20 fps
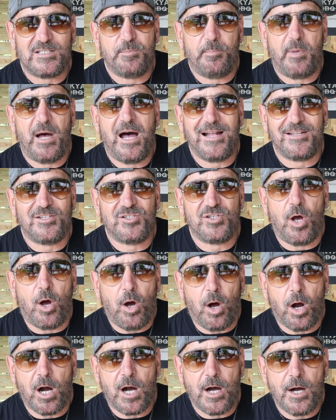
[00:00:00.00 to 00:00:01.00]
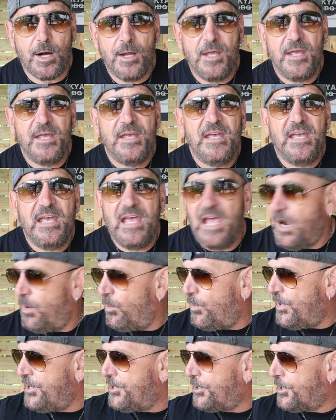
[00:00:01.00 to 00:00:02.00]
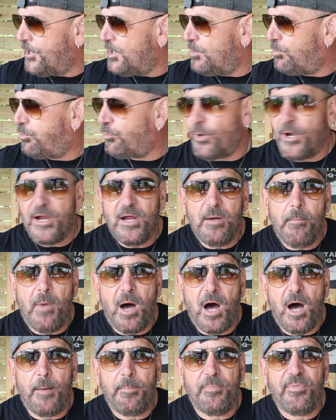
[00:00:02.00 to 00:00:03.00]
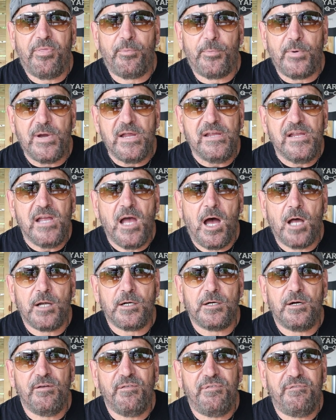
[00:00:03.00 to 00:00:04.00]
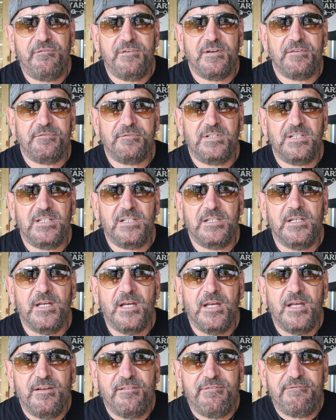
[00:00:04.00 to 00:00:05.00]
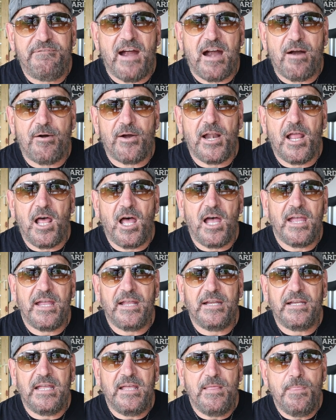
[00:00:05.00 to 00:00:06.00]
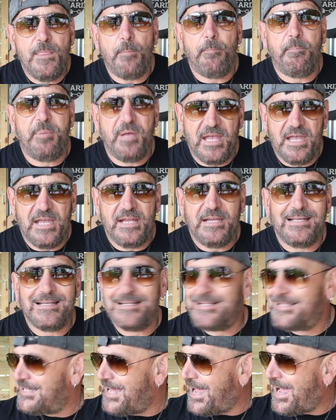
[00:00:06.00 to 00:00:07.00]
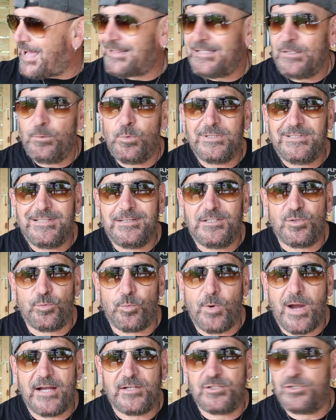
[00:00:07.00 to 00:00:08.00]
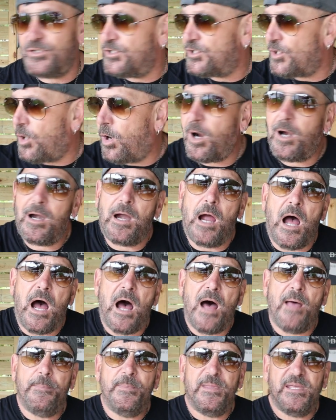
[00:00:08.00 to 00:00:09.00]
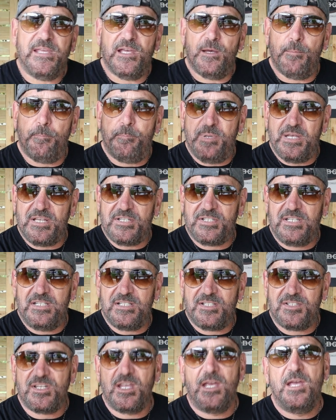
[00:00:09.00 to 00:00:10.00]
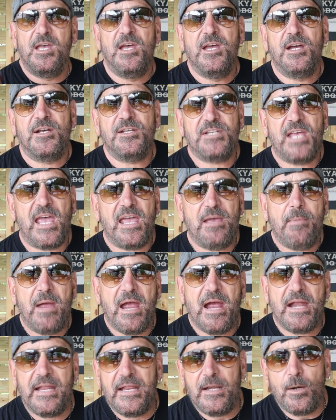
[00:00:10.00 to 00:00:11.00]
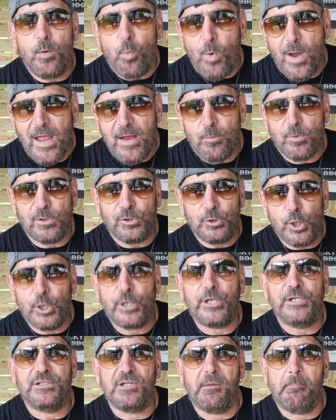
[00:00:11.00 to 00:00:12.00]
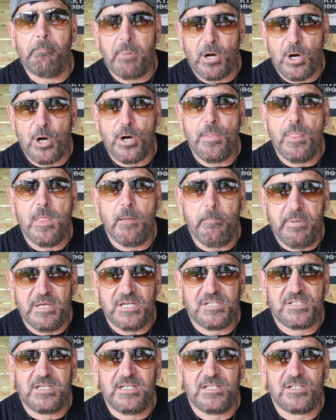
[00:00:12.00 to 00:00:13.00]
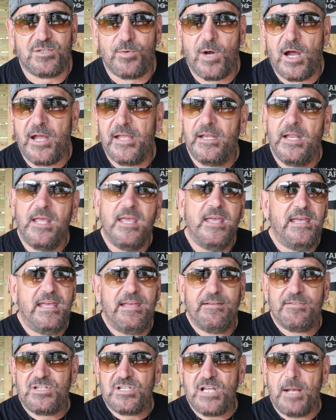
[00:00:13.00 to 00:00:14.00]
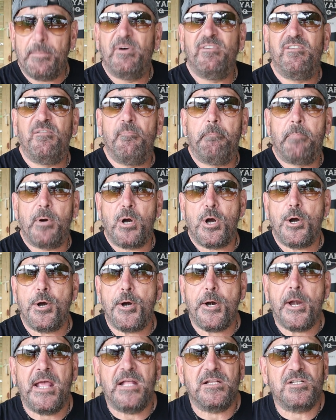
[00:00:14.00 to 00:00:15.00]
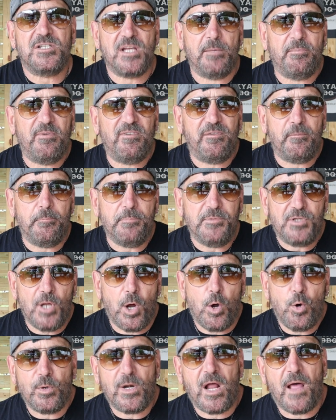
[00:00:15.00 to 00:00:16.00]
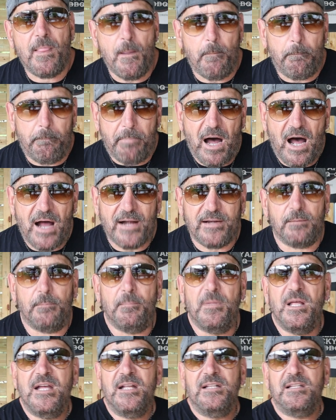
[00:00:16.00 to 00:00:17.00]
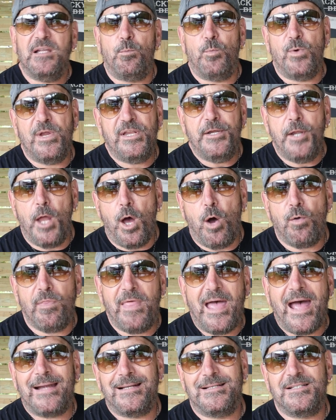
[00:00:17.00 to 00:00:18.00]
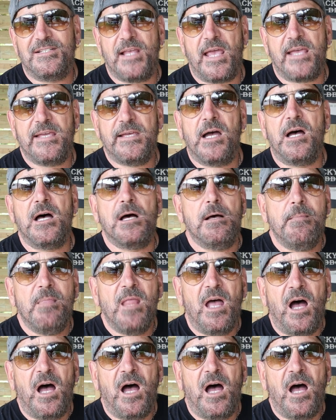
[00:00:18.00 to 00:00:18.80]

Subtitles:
spots are. And we are going to bring them up 350 Fahrenheit in the pit, exactly what the directions are on the biscuits. Because, hey, man, in a way, we're looking to burn the biscuits, right? If some of them burn and some of them don't on the bottom, then we know that is a